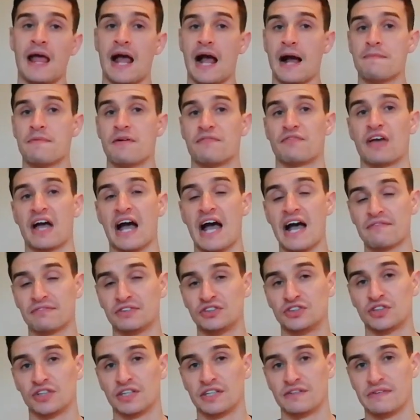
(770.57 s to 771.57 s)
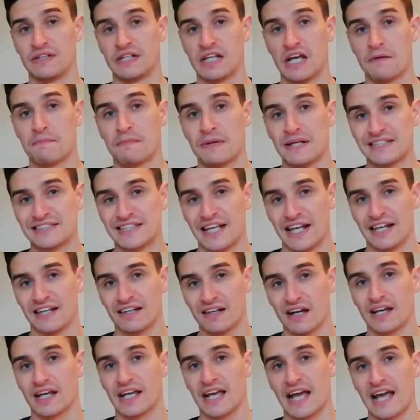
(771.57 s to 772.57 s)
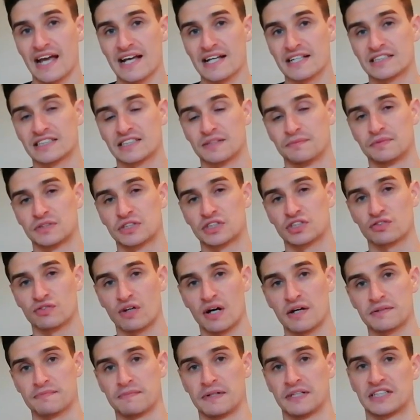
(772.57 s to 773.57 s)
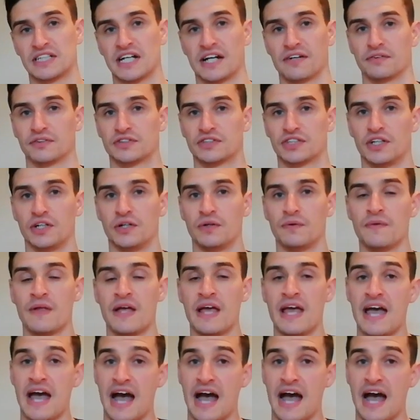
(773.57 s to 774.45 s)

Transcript: If you have enjoyed the video, please hit like and subscribe to my channel too.